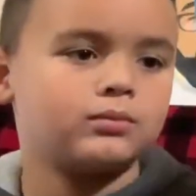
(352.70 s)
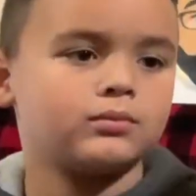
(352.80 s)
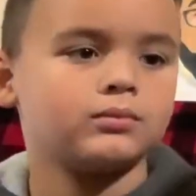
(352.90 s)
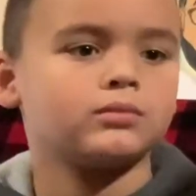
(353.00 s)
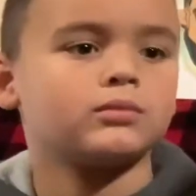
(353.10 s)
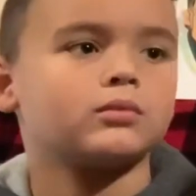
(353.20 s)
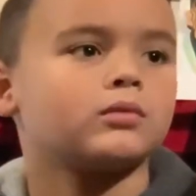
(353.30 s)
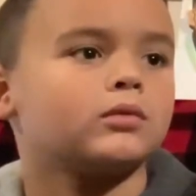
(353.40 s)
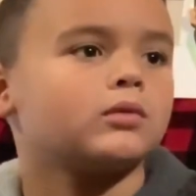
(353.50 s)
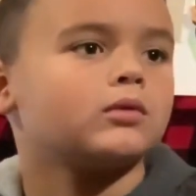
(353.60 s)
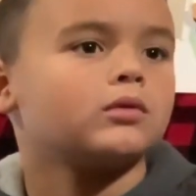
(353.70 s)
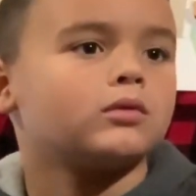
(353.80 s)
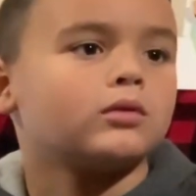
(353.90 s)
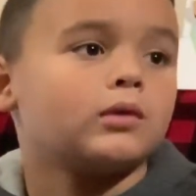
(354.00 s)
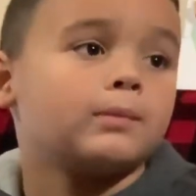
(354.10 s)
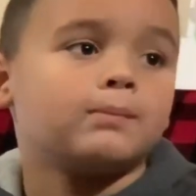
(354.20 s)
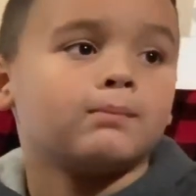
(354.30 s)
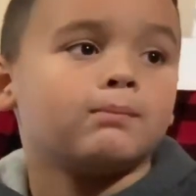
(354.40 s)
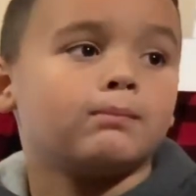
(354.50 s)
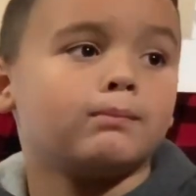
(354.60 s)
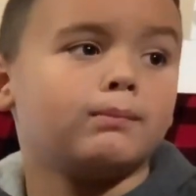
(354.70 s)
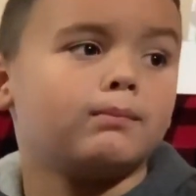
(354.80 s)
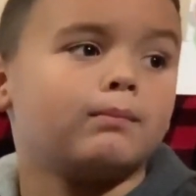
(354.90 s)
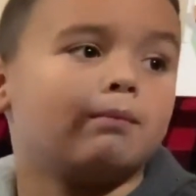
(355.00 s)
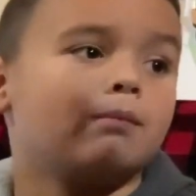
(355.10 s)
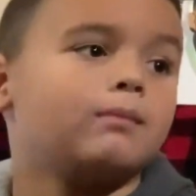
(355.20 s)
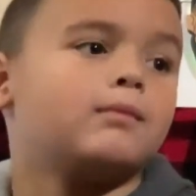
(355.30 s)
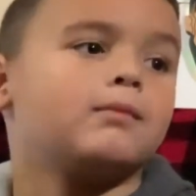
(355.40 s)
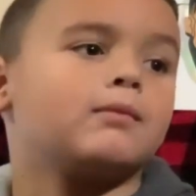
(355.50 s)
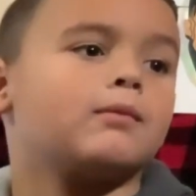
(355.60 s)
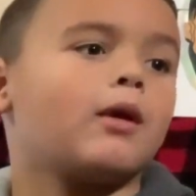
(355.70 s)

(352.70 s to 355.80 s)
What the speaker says: [no speech]